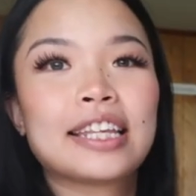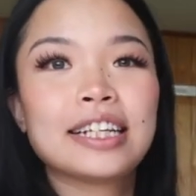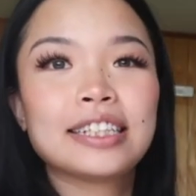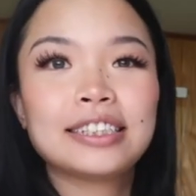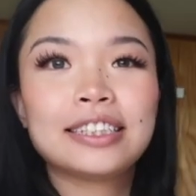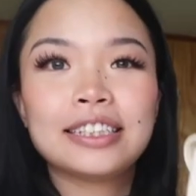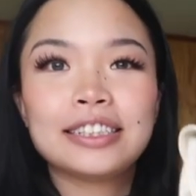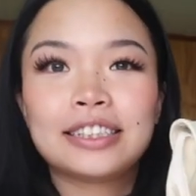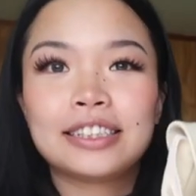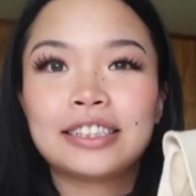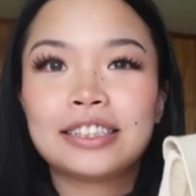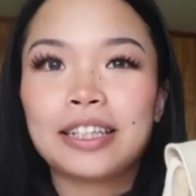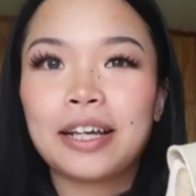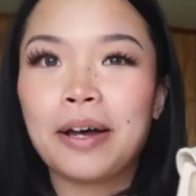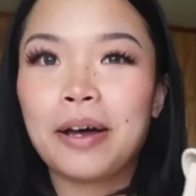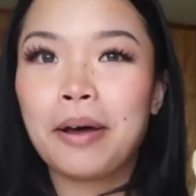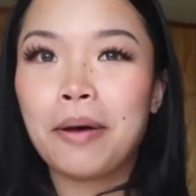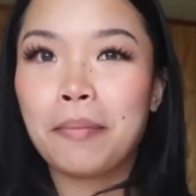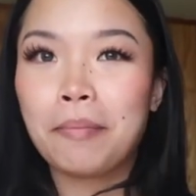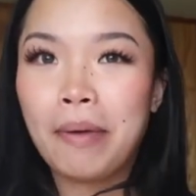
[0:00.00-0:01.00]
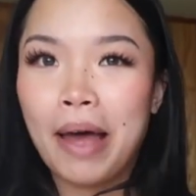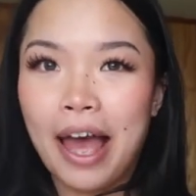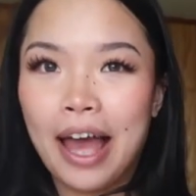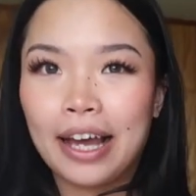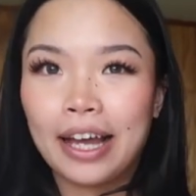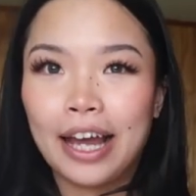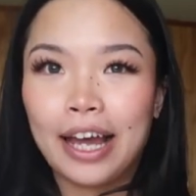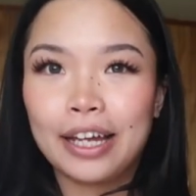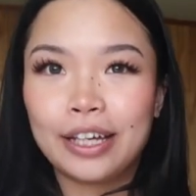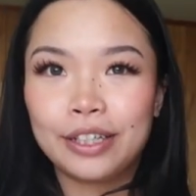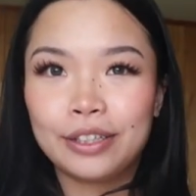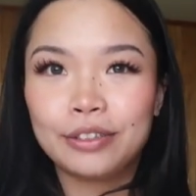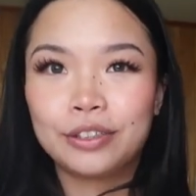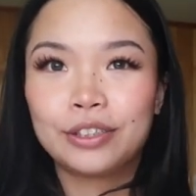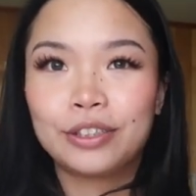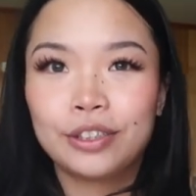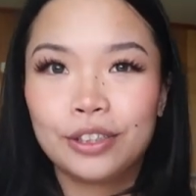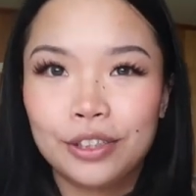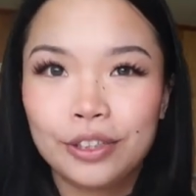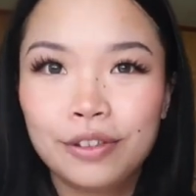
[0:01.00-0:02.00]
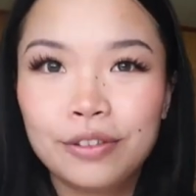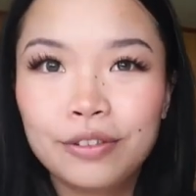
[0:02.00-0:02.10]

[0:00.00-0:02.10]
This is the bag I used to